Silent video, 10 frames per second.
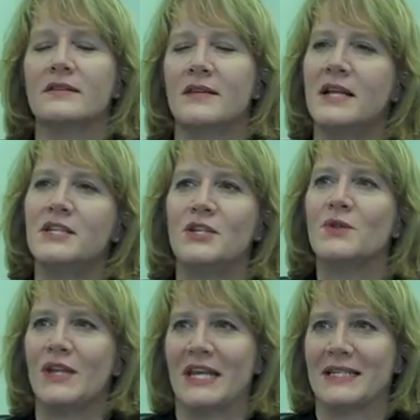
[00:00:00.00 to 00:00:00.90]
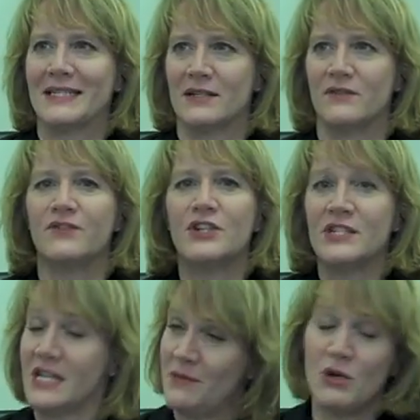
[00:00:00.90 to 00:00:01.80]
Kind of two things.
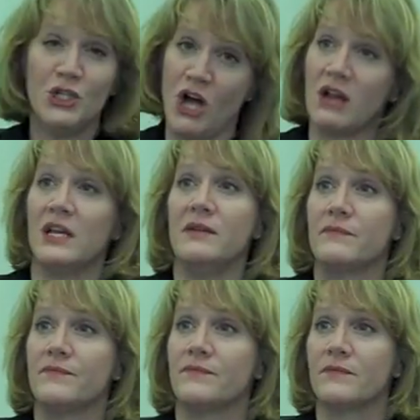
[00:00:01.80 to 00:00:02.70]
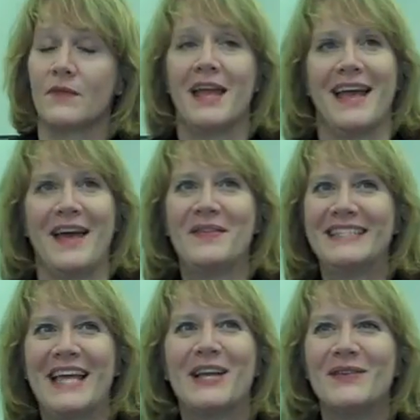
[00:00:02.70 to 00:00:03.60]
First, eat more chocolate. And the
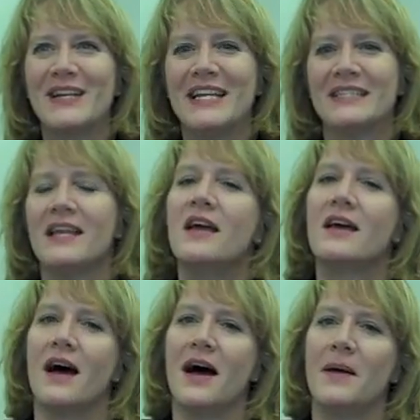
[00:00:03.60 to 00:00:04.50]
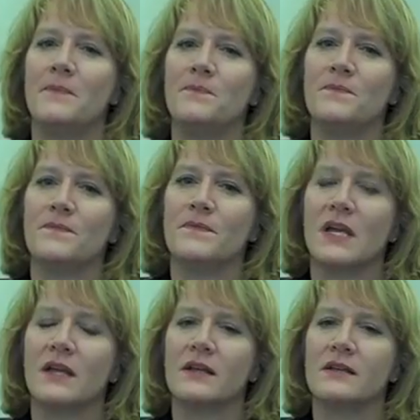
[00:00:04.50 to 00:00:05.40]
second one is
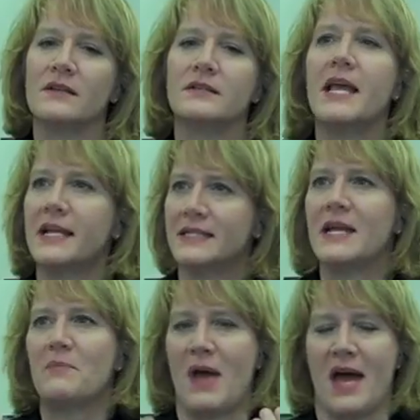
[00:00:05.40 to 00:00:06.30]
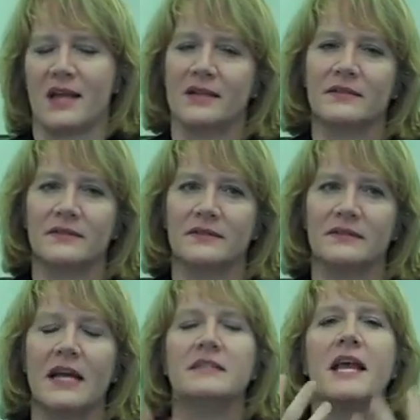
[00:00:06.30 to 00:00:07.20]
take a step back
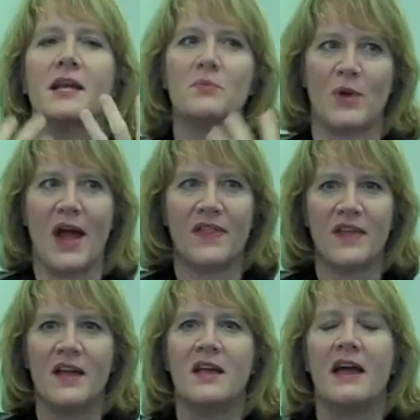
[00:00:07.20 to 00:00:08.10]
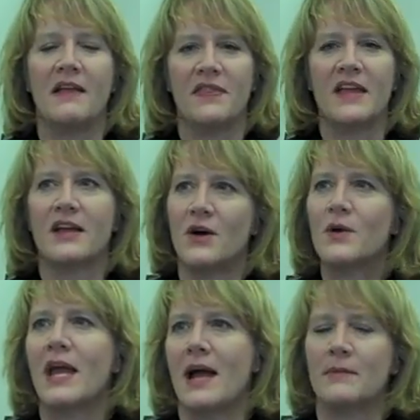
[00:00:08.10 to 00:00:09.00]
and take a breath and think,
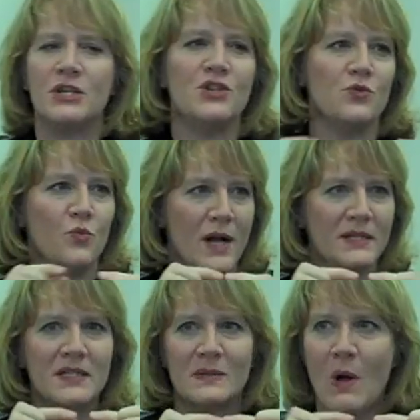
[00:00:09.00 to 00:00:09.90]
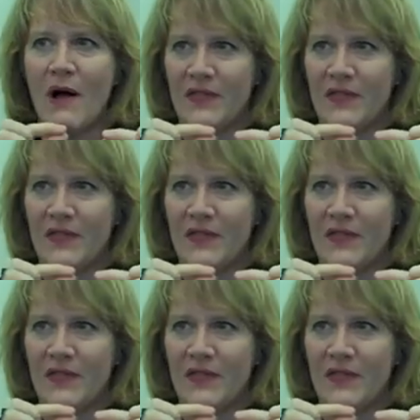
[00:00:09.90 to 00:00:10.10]
okay, I'm going to do one small